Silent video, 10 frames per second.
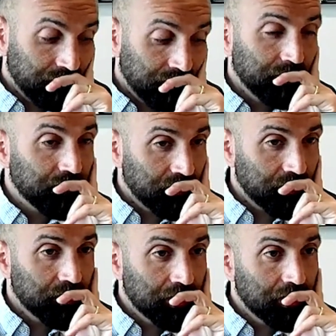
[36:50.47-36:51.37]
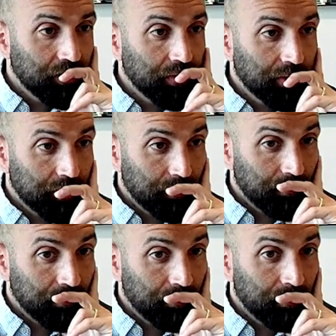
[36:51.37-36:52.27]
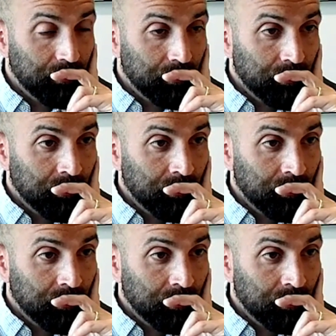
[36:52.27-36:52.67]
and then it creates a big mess